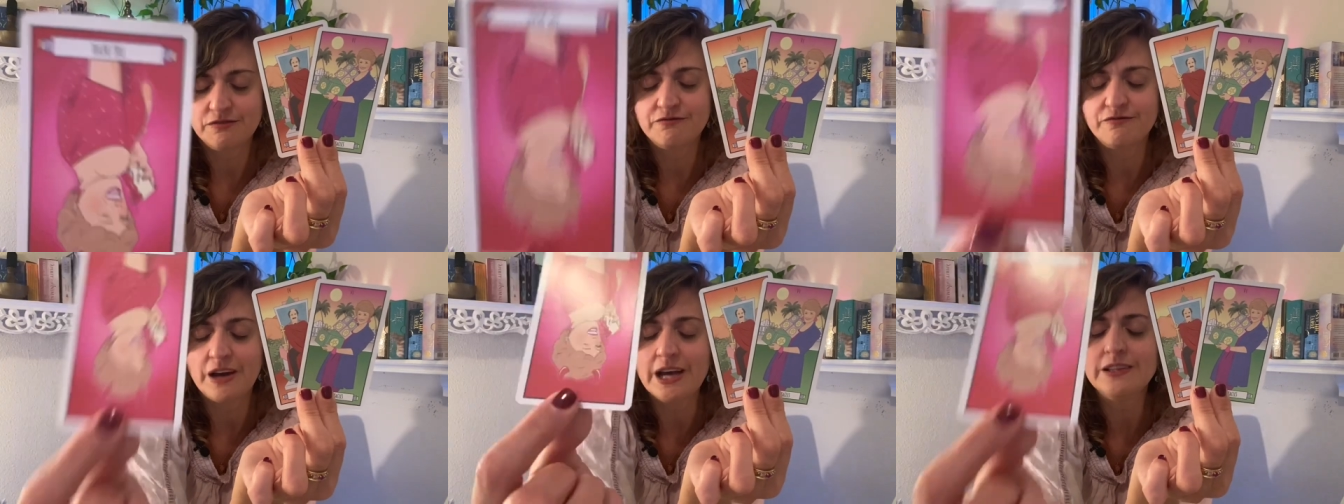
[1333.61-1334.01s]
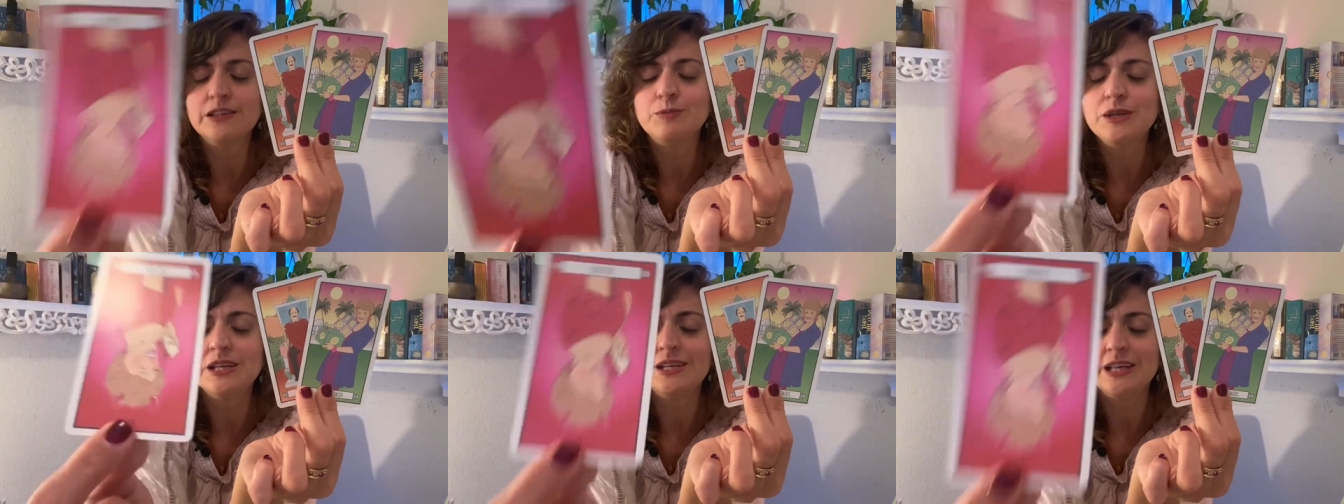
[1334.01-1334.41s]
finally
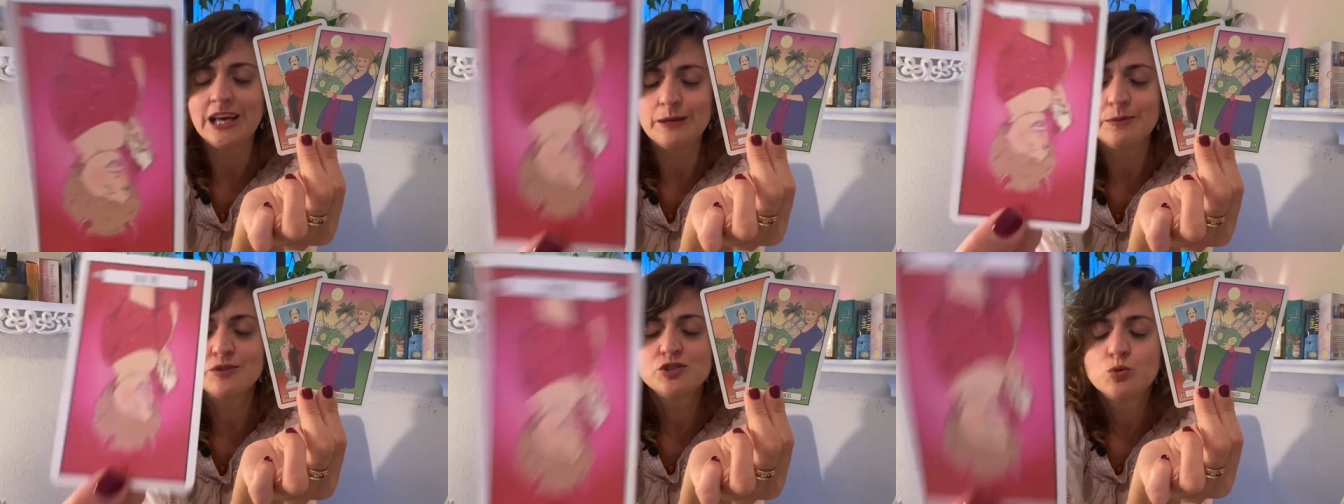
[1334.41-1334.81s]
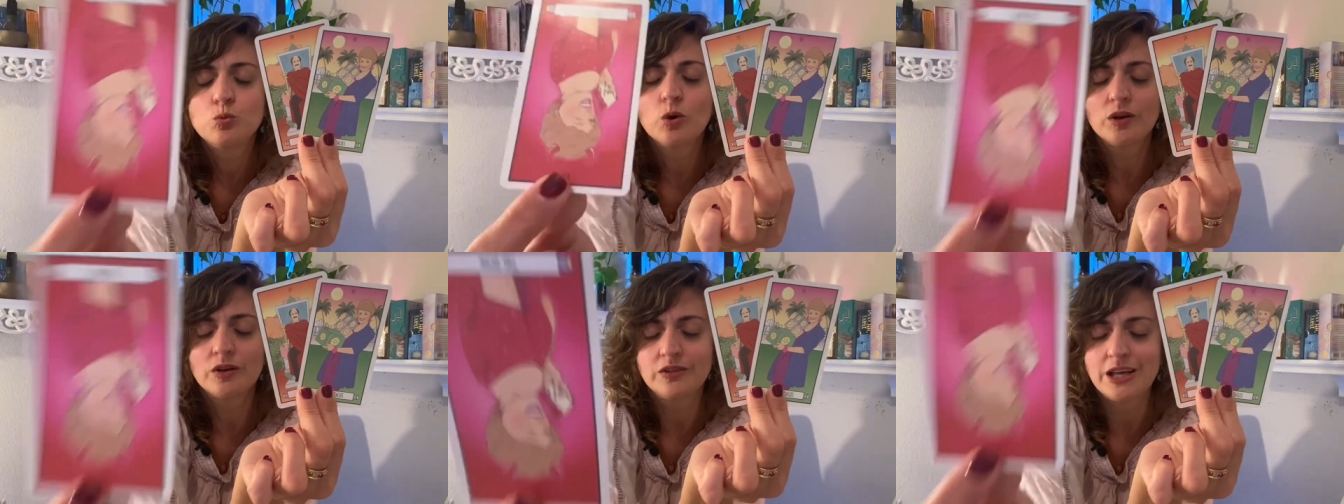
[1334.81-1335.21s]
being able to
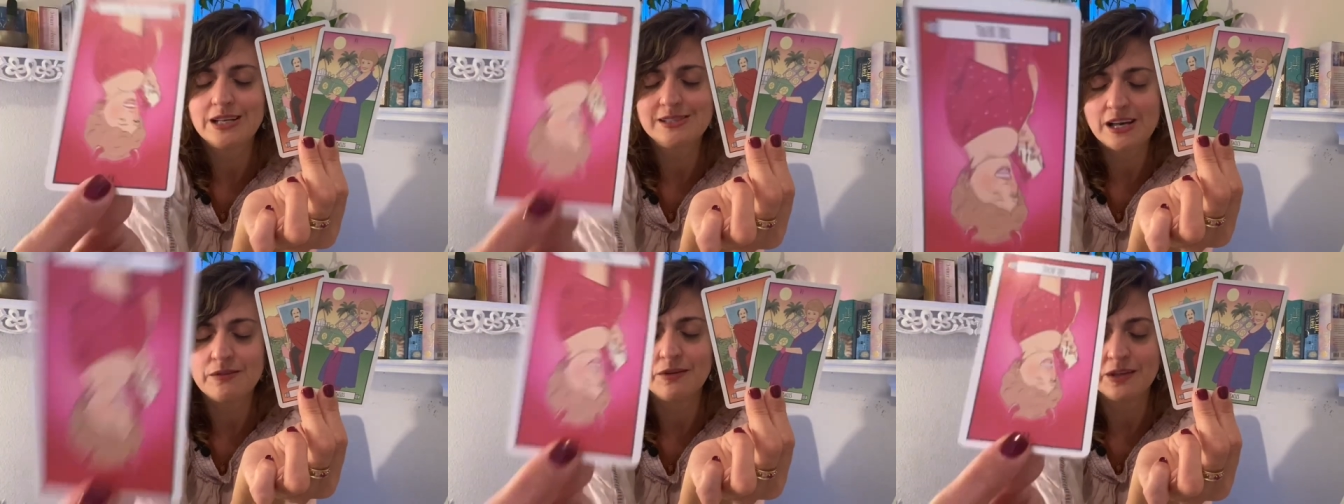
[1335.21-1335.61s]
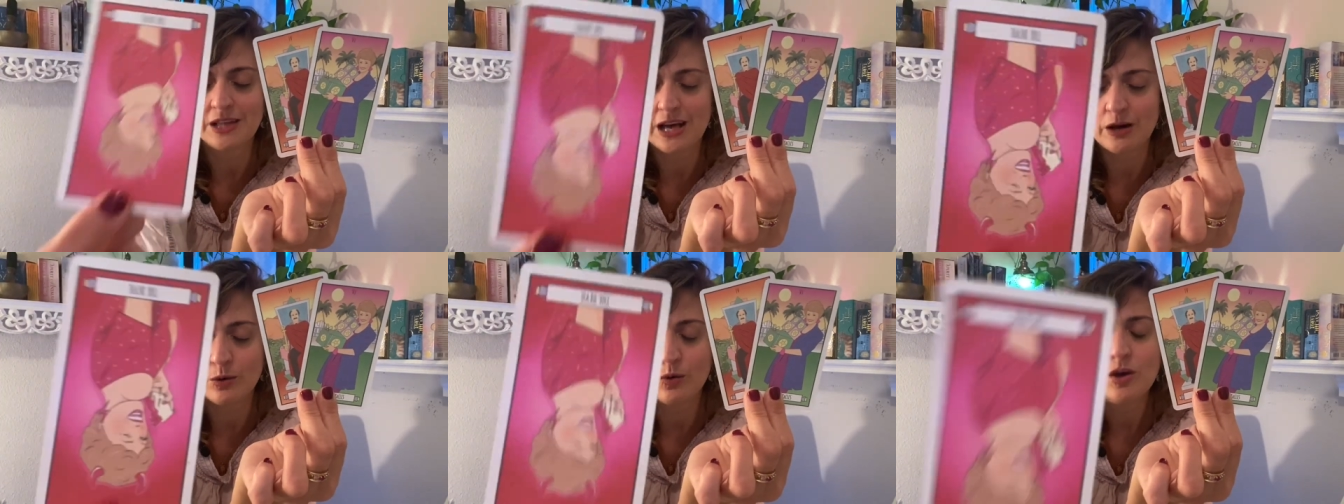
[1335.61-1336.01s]
work that devil
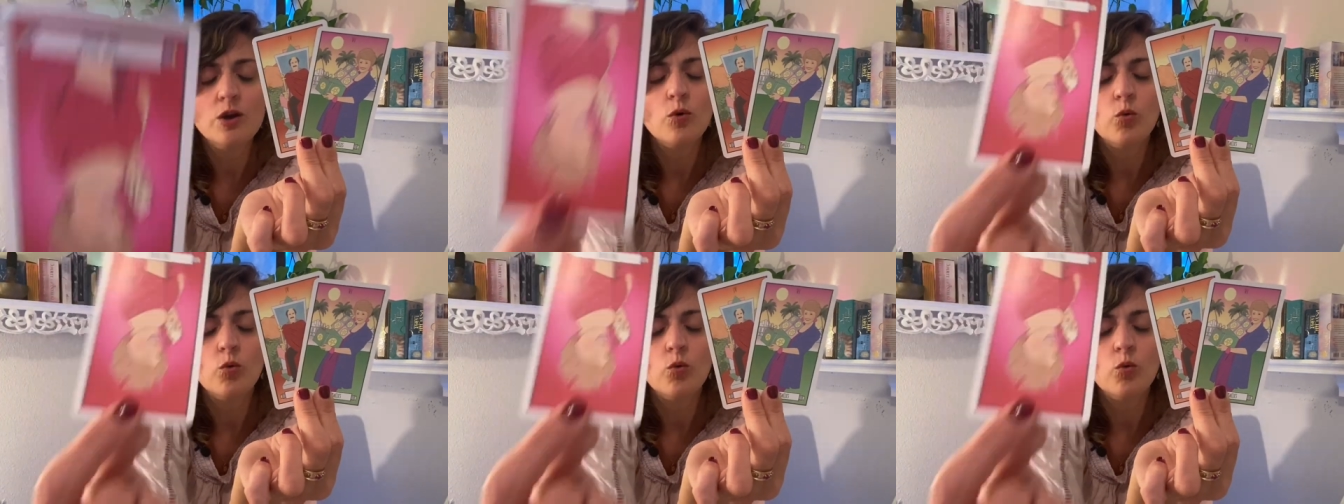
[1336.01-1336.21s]
out,